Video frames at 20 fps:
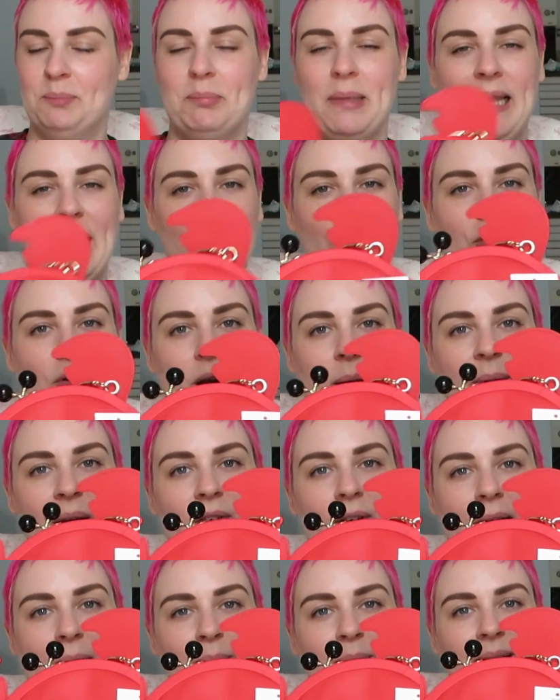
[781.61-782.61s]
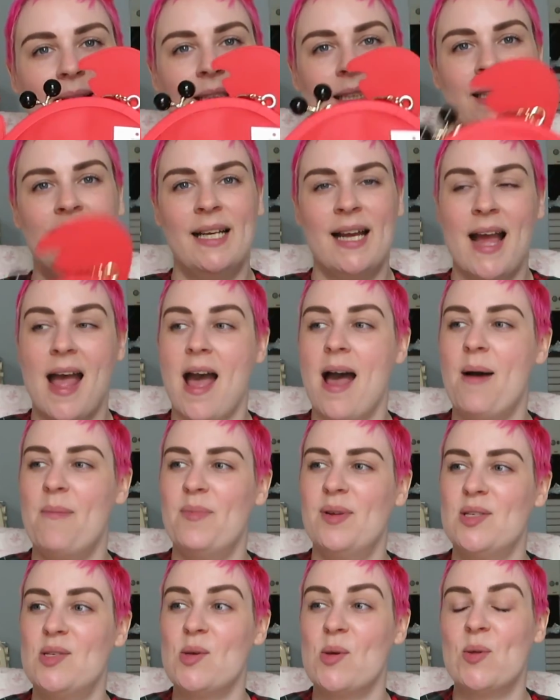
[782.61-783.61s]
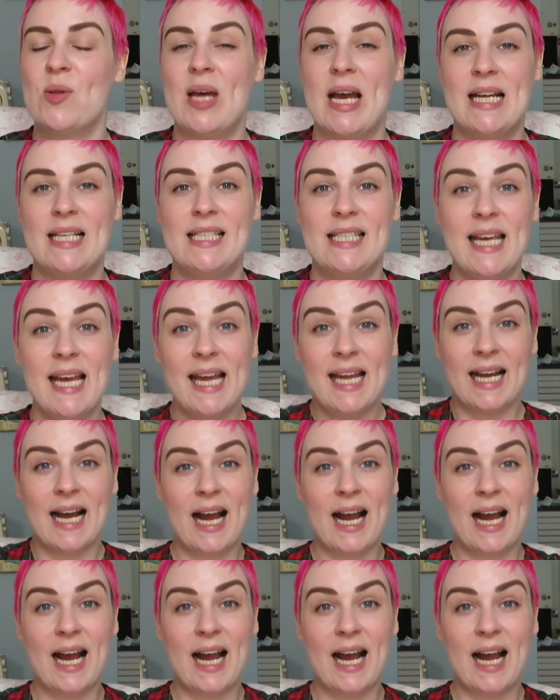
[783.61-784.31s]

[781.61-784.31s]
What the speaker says: My little crabby crab. So that's it.